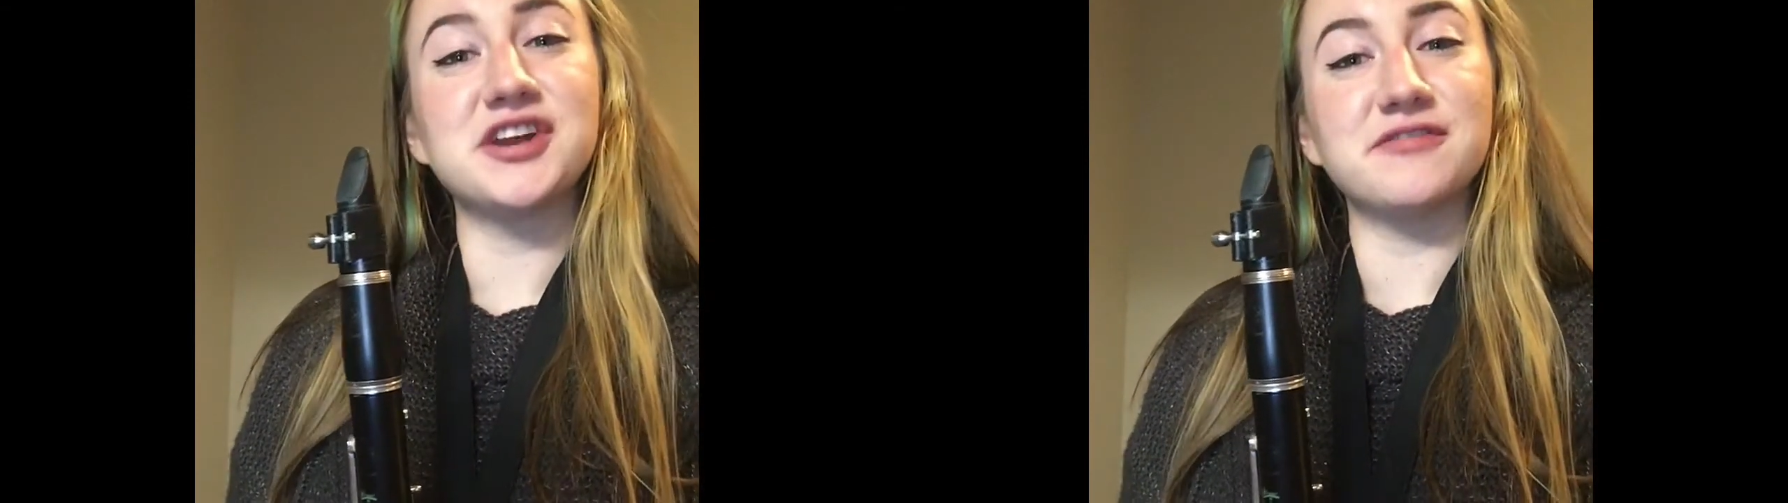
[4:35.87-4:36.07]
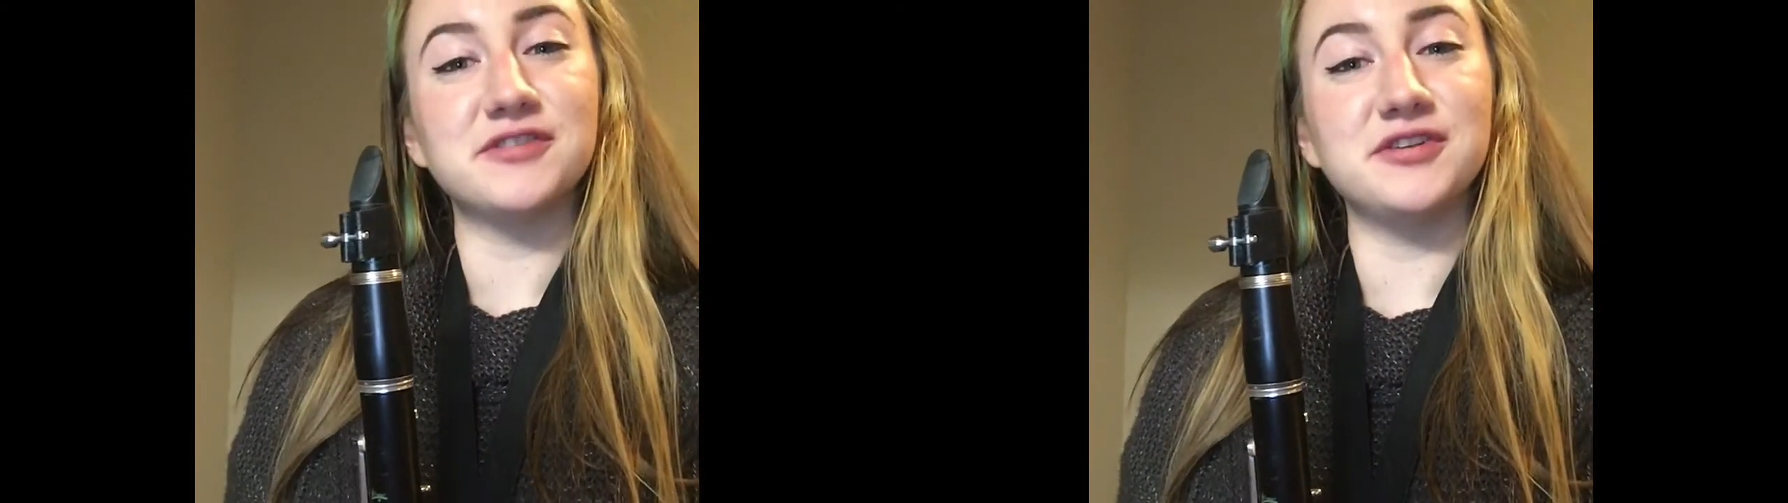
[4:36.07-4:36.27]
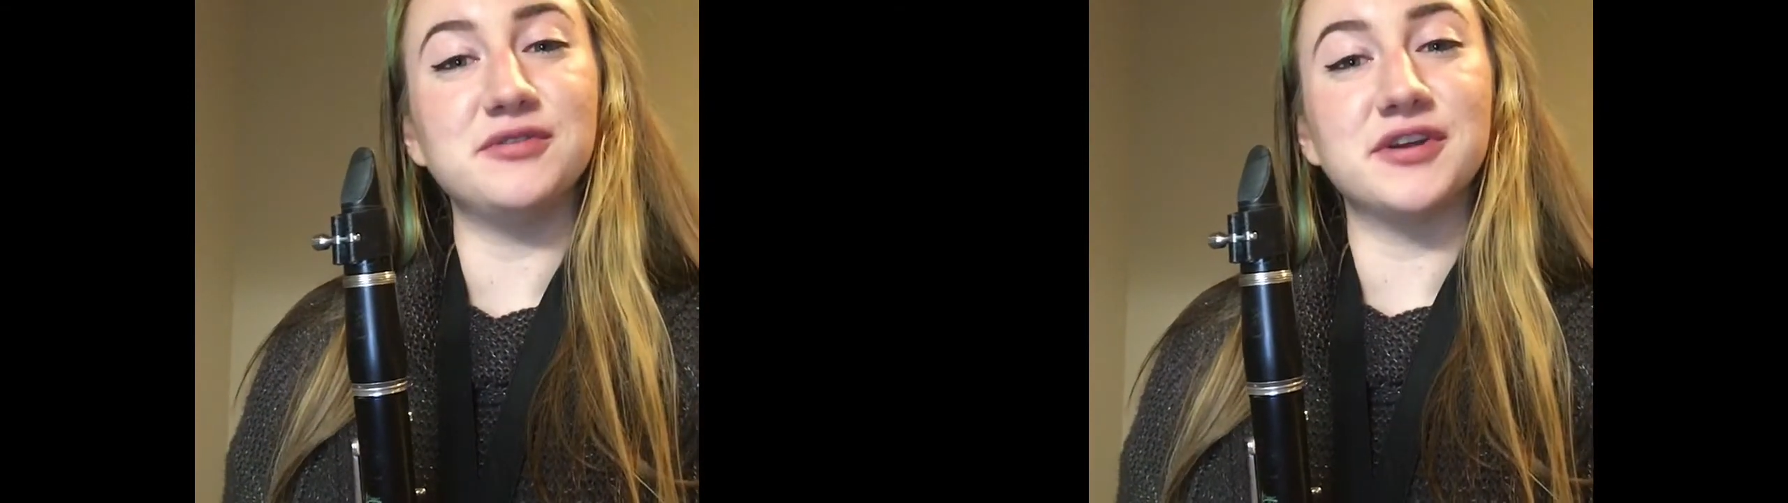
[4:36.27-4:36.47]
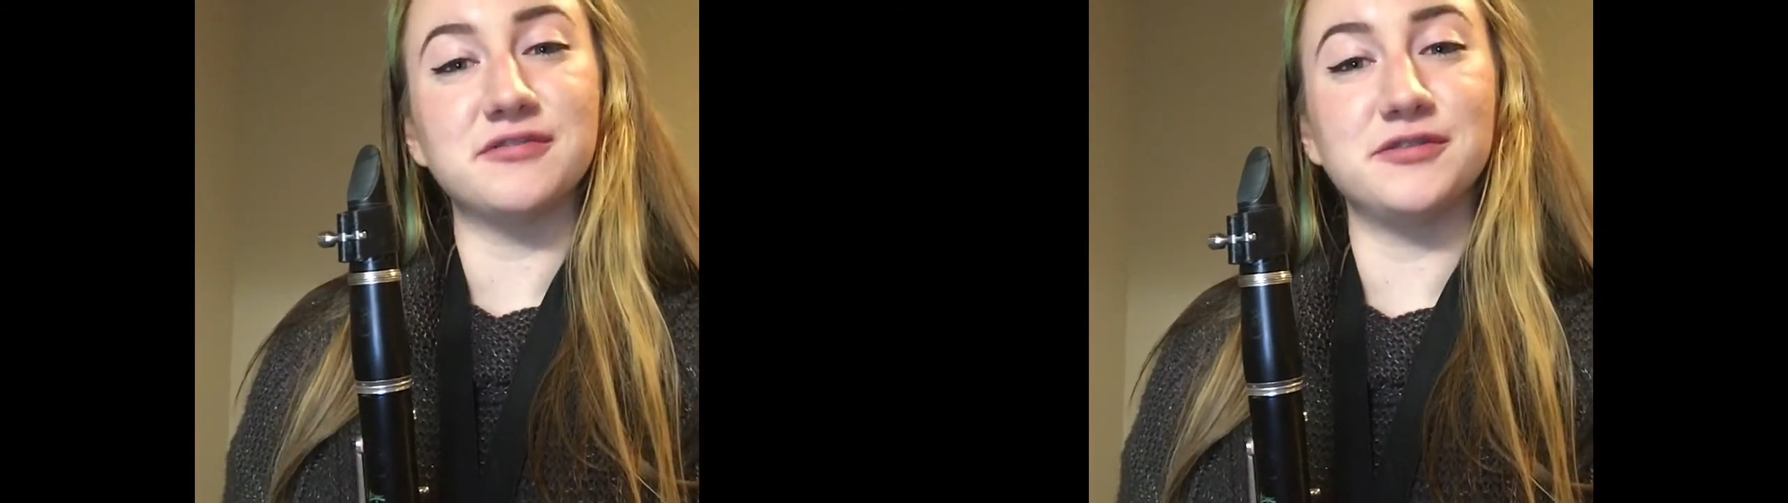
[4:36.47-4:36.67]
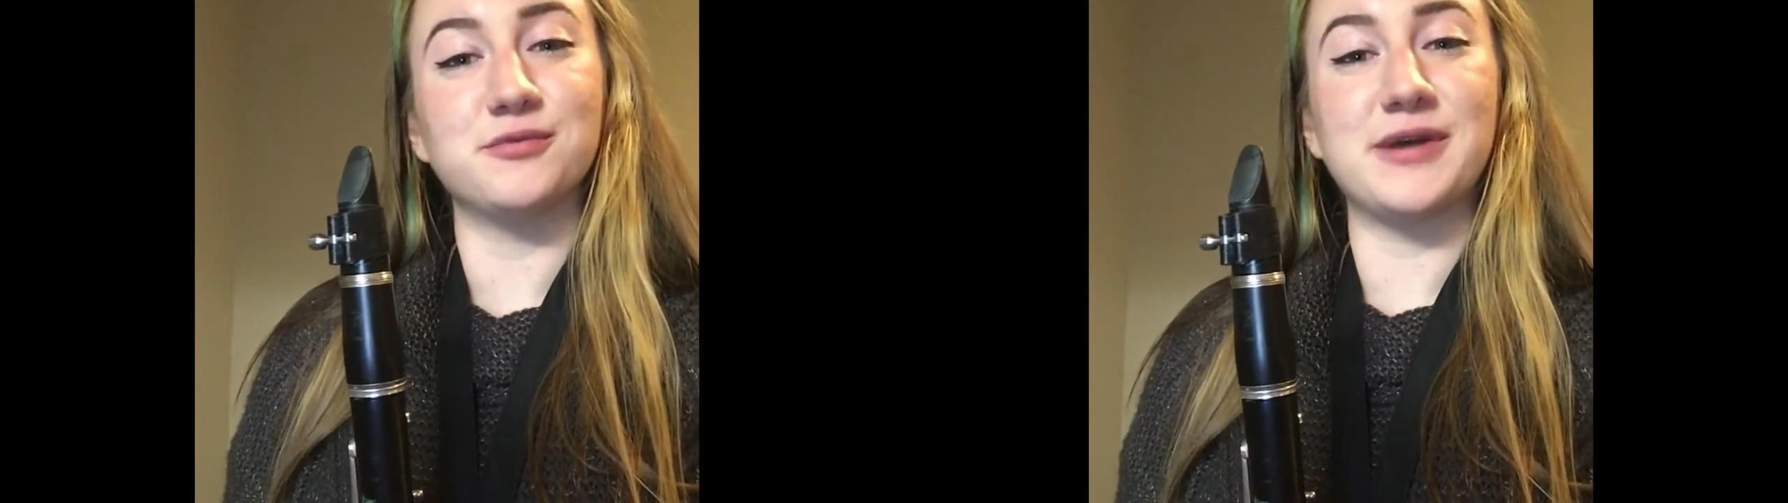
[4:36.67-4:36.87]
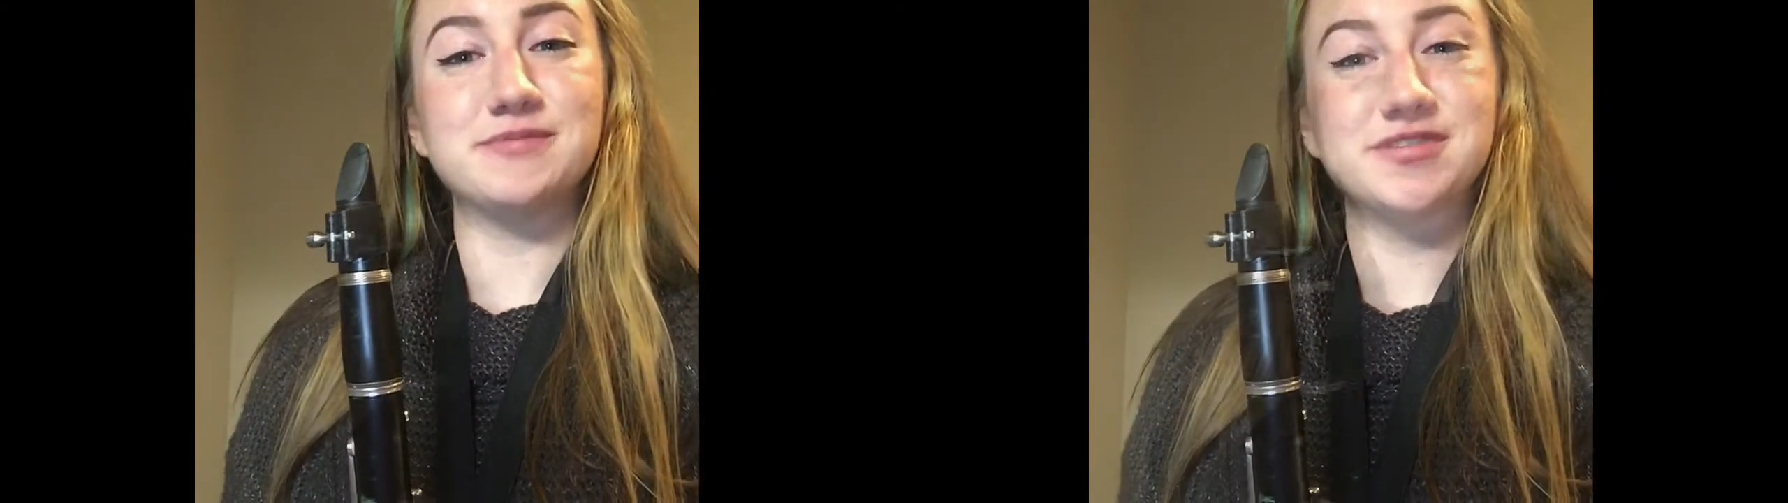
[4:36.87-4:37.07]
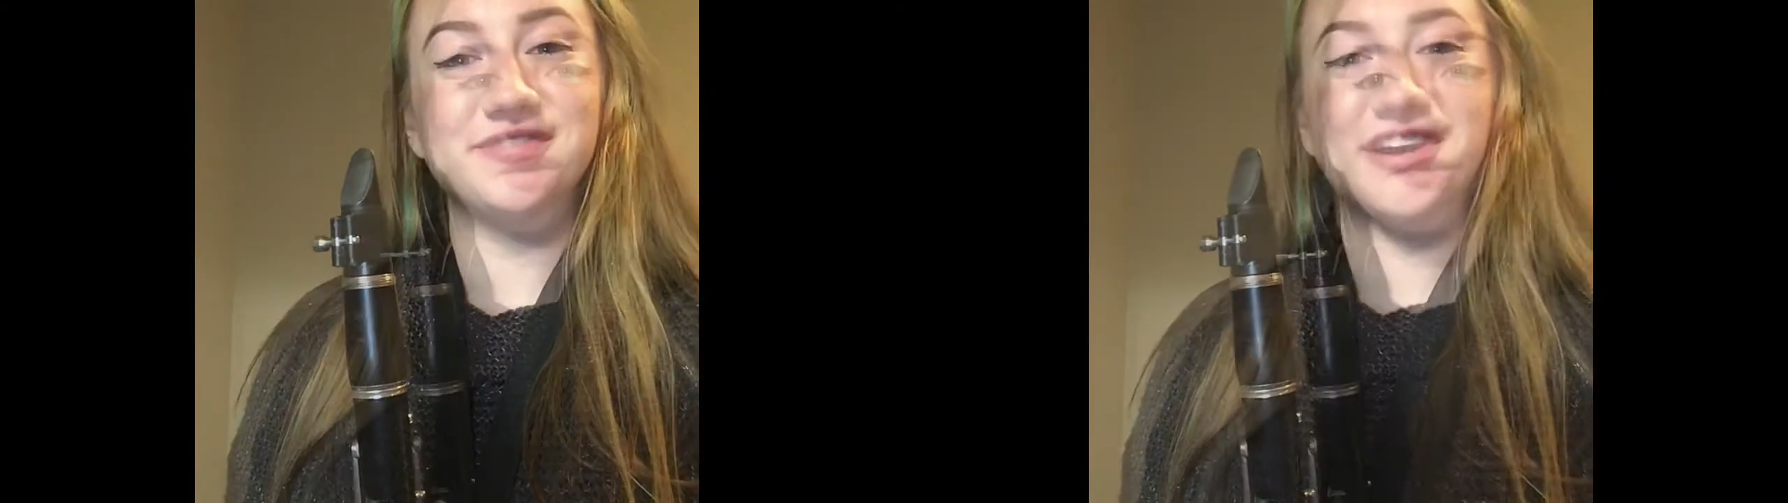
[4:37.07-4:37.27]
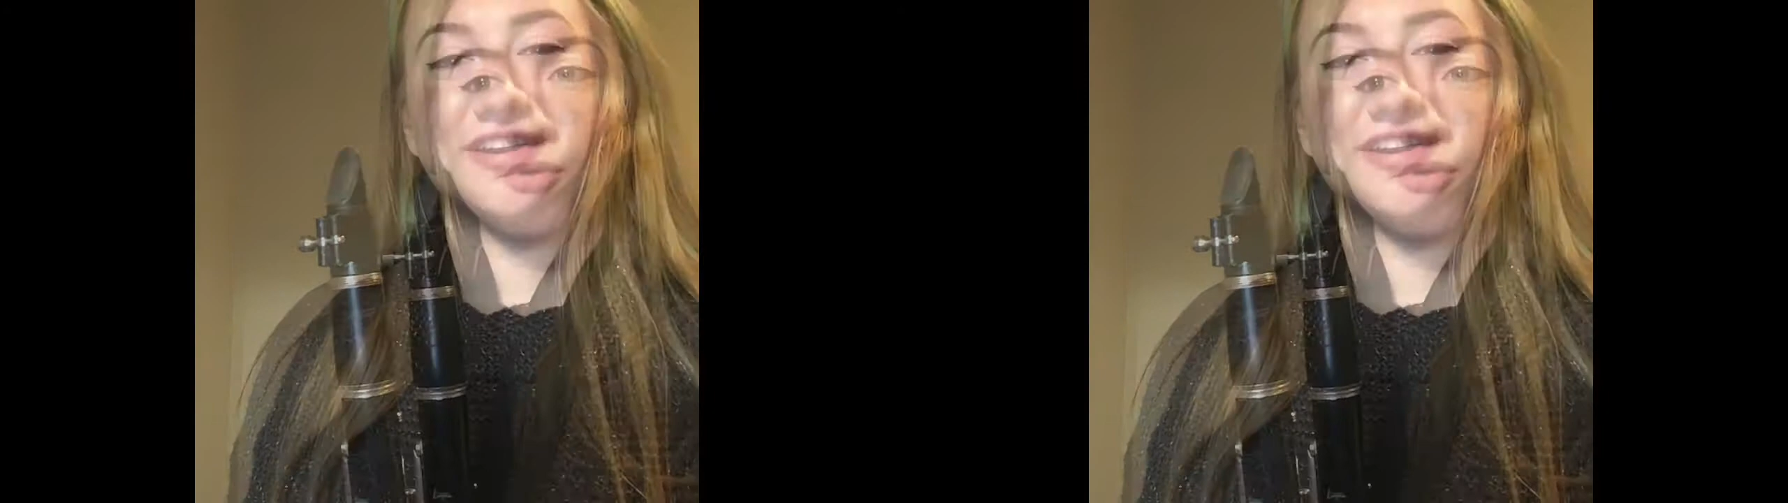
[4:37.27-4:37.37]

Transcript: after you get a few reps of that.